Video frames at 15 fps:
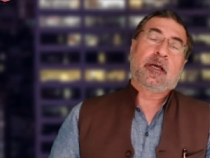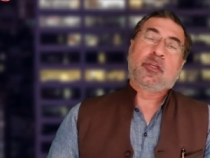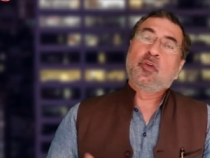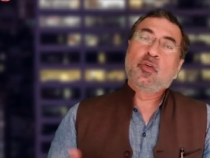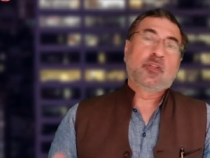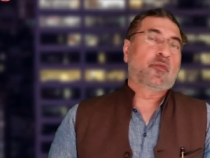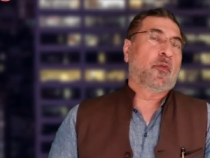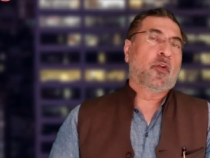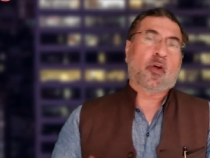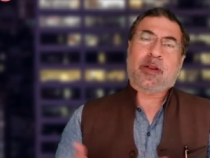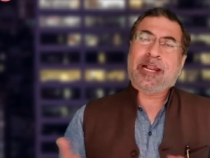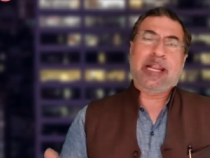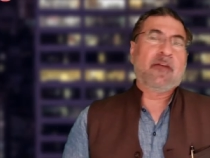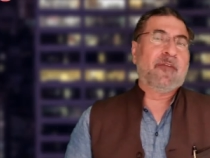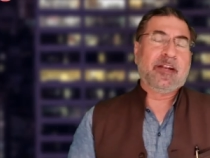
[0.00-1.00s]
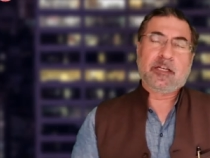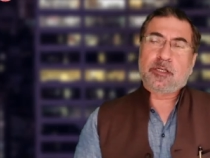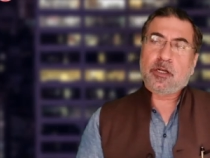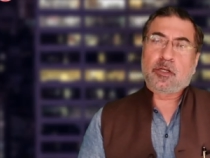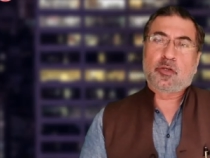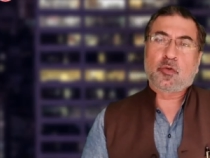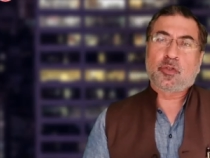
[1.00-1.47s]
useful or
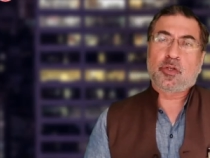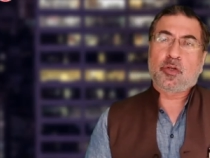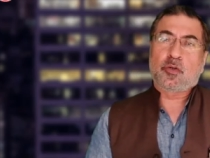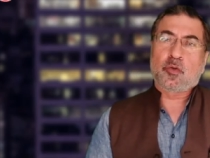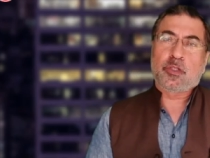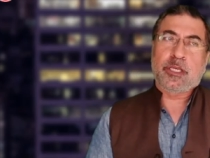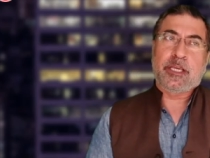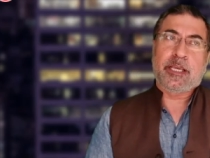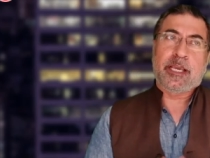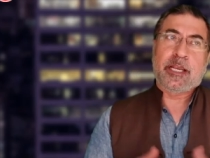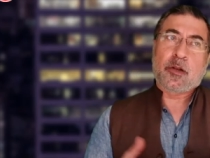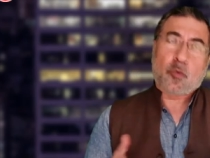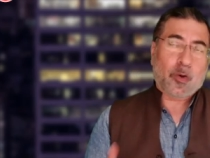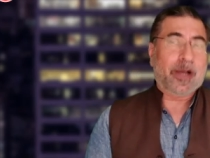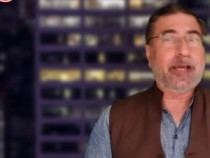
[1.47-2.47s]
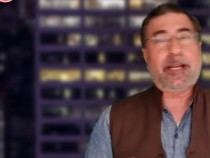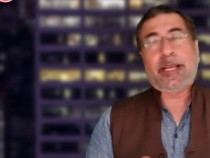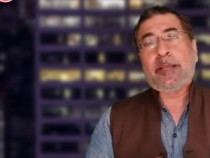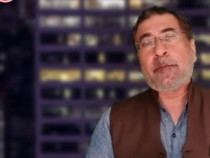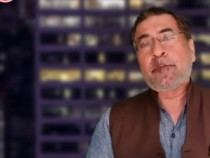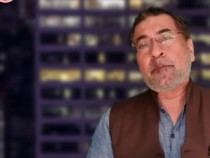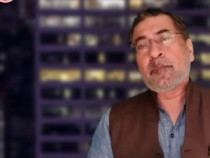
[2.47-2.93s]
relevant to the
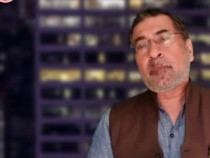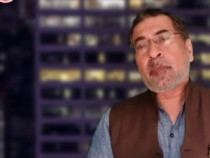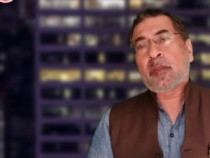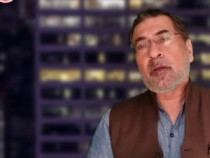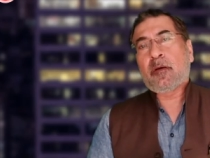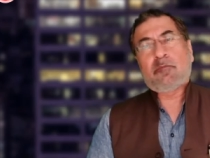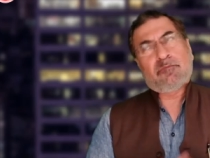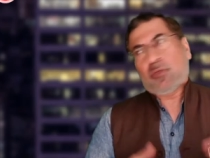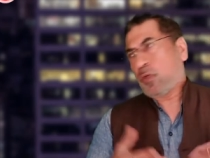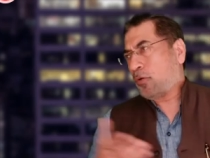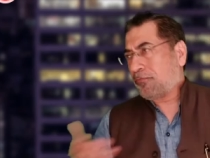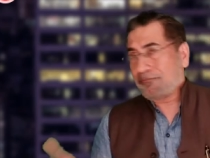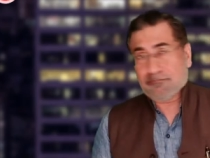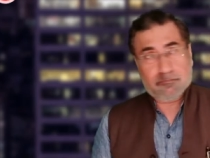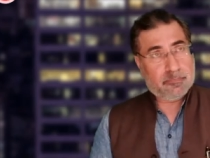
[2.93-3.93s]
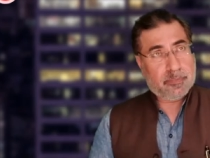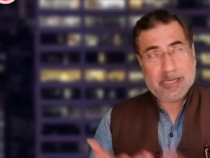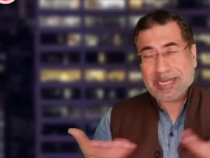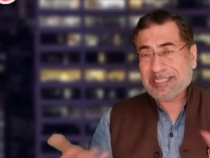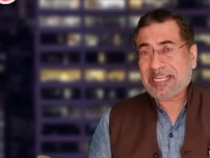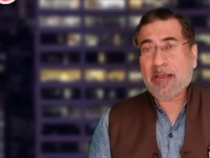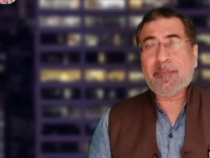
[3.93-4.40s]
inquiry,
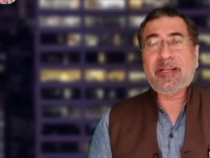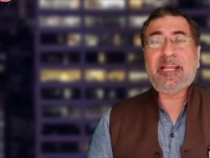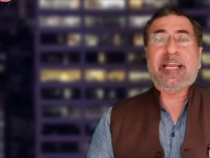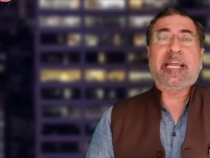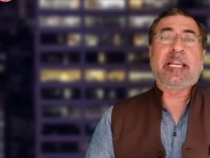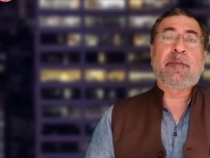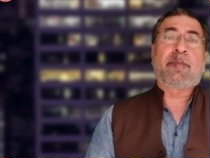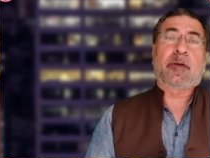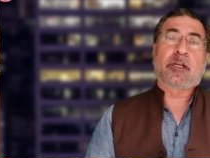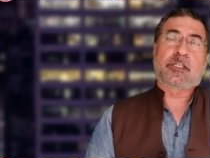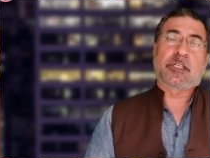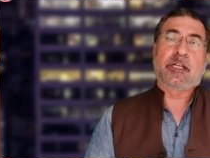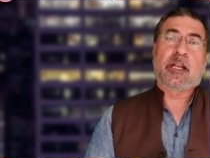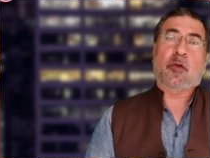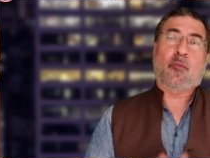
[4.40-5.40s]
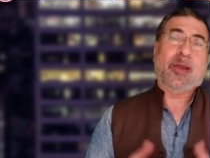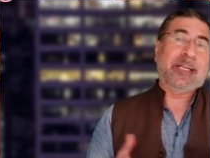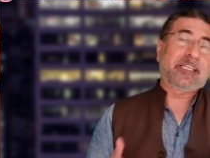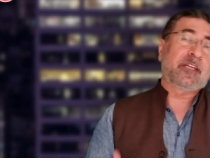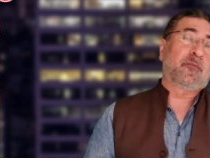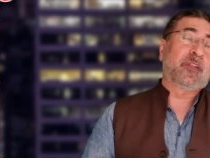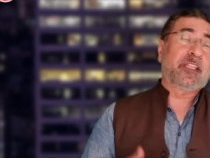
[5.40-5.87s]
examining any person
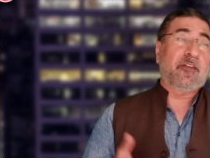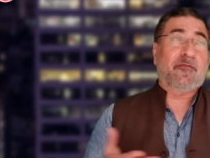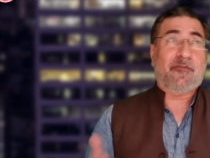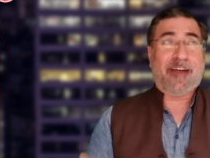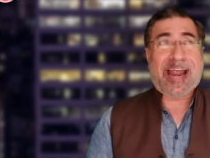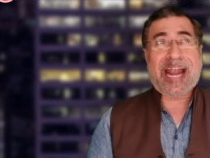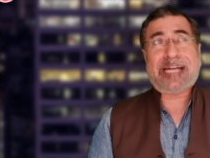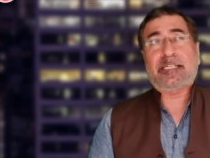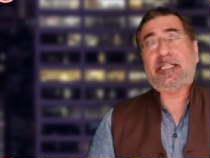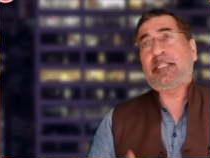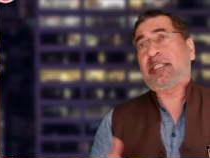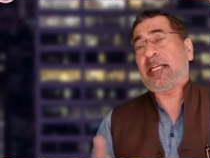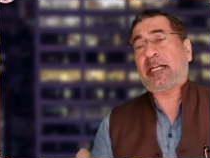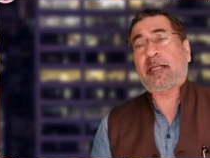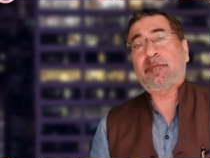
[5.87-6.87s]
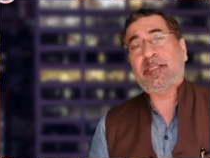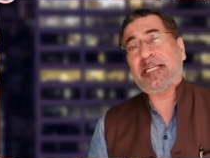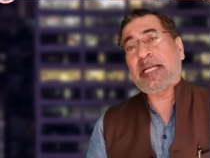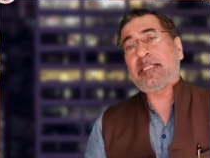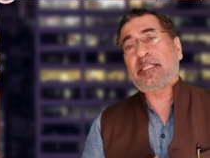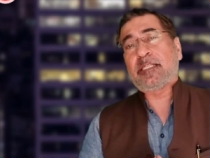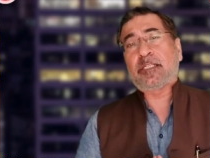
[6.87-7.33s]
acquainted with the facts and
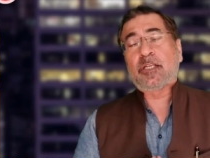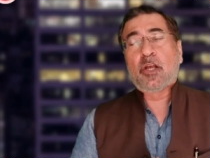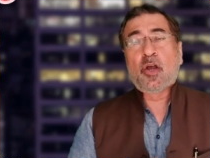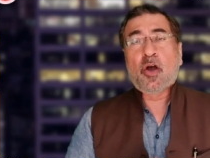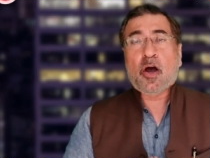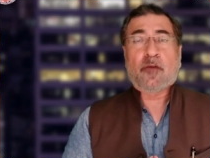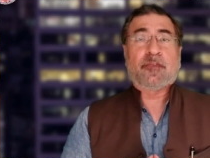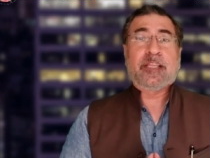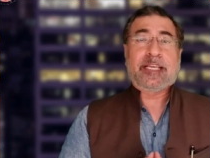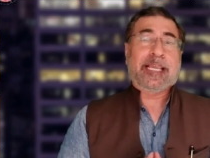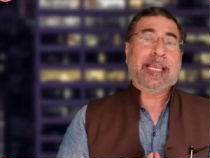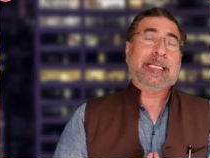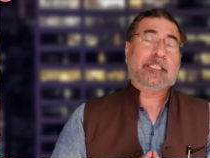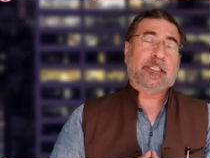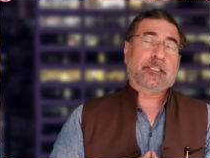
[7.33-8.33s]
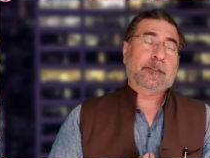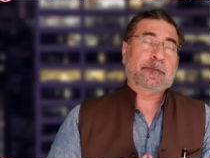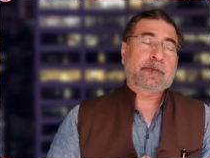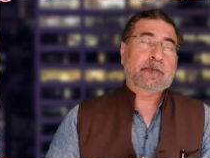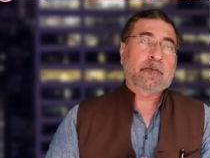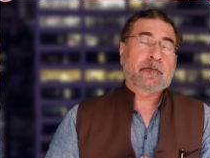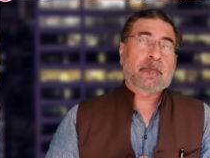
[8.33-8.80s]
circumstances of the
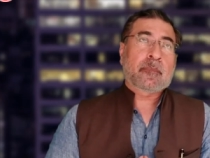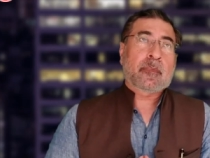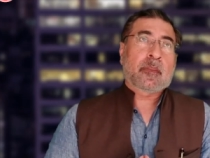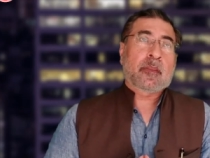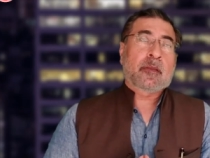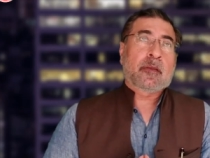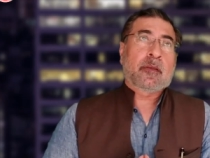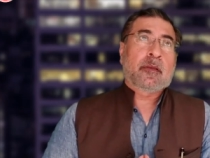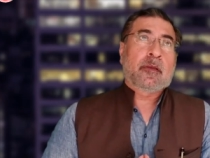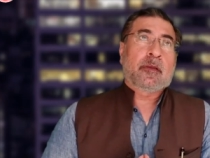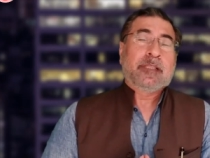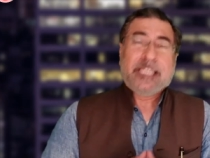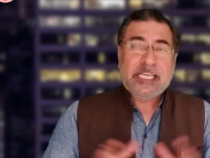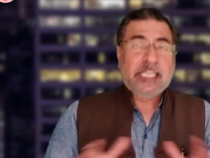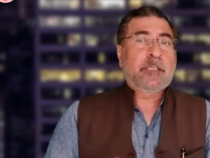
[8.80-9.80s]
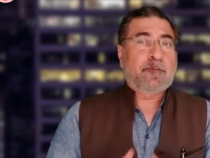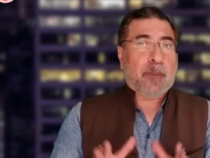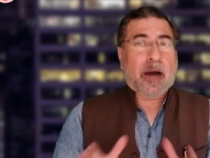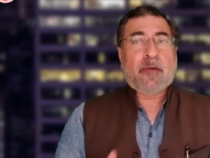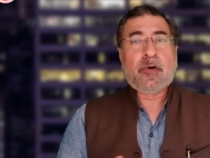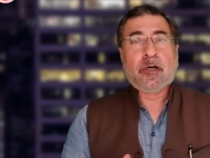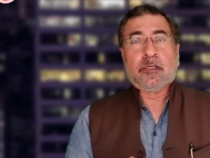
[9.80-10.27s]
case. These
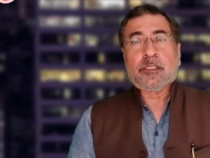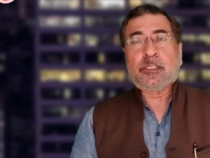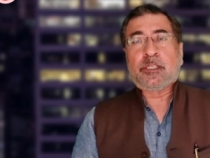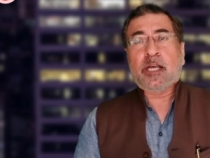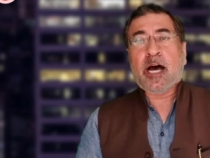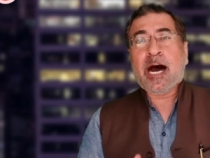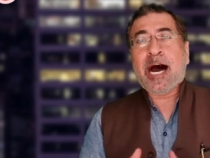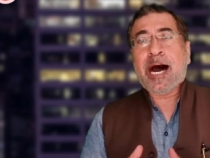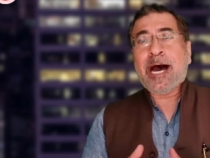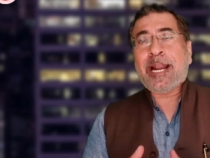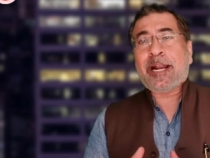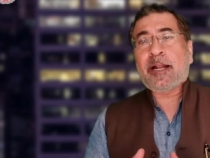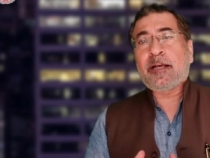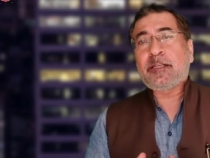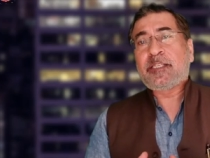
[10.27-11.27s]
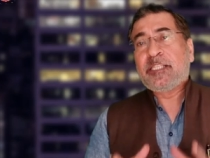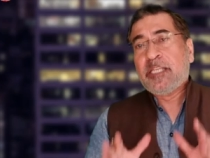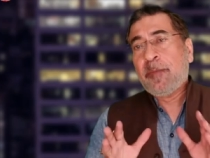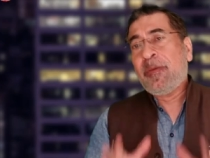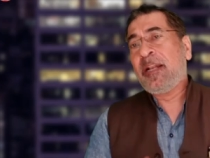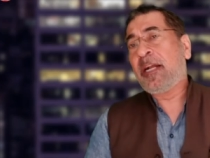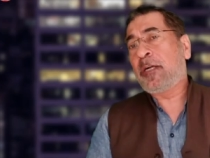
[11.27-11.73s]
powers are
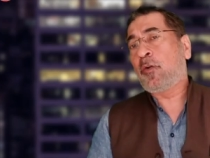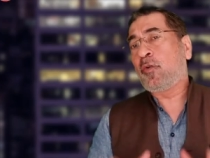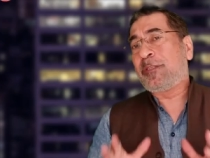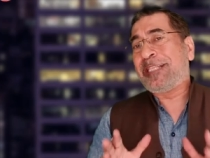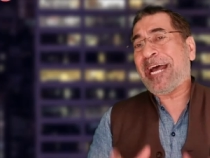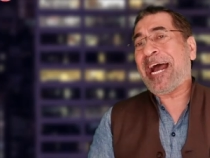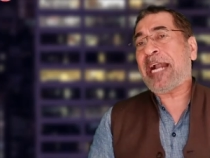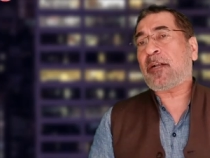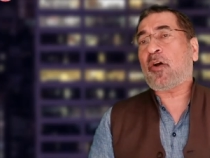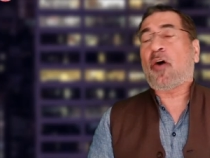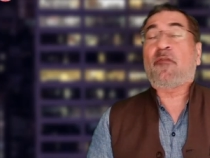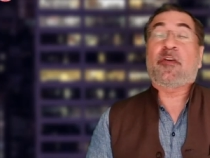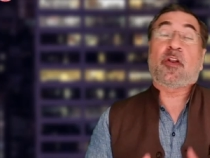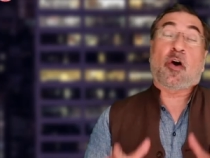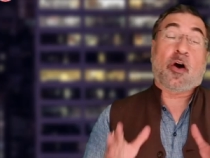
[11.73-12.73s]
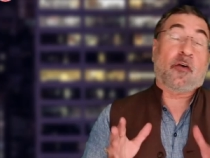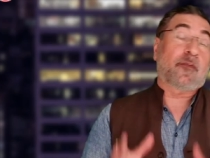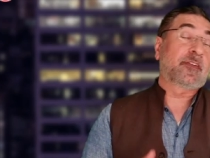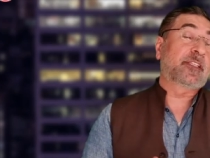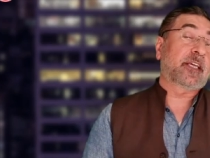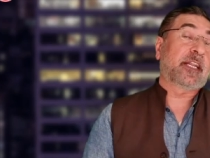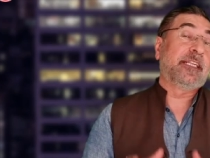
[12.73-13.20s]
similar to that of an
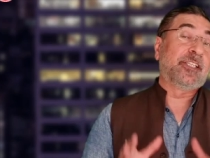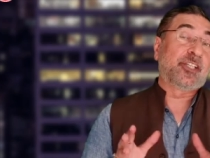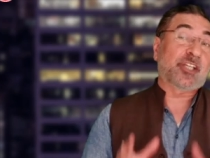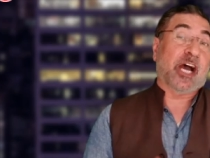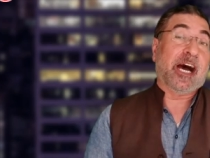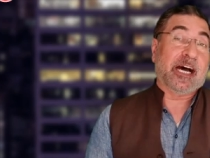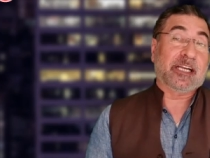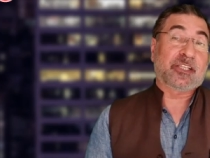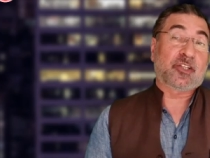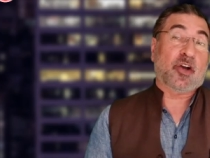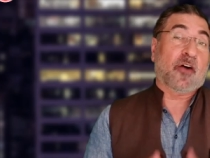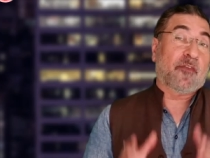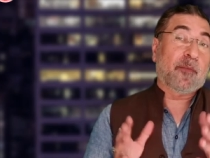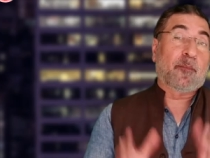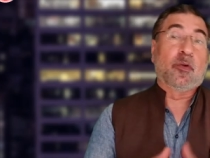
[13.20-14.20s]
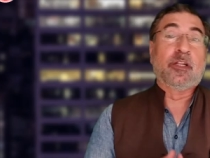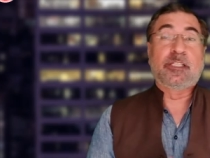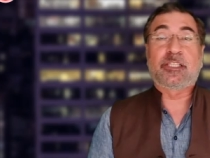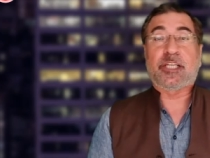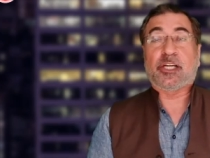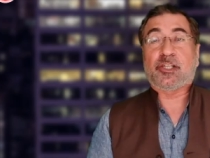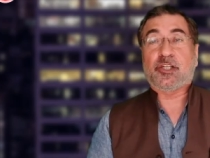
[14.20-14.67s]
officer in charge of a
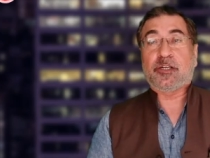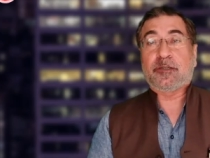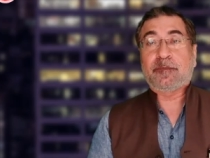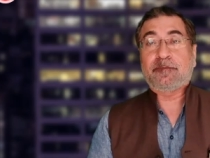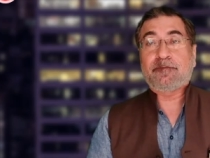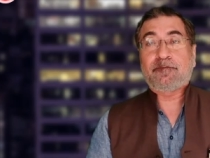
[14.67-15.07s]
police station.